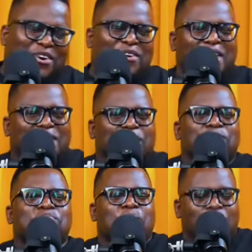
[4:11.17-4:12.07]
for
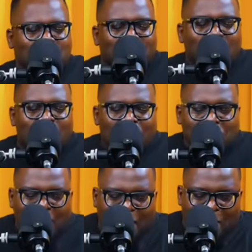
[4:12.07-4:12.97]
real.
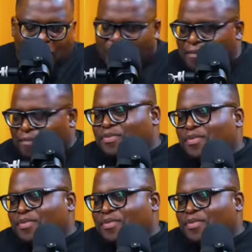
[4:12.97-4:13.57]
No, but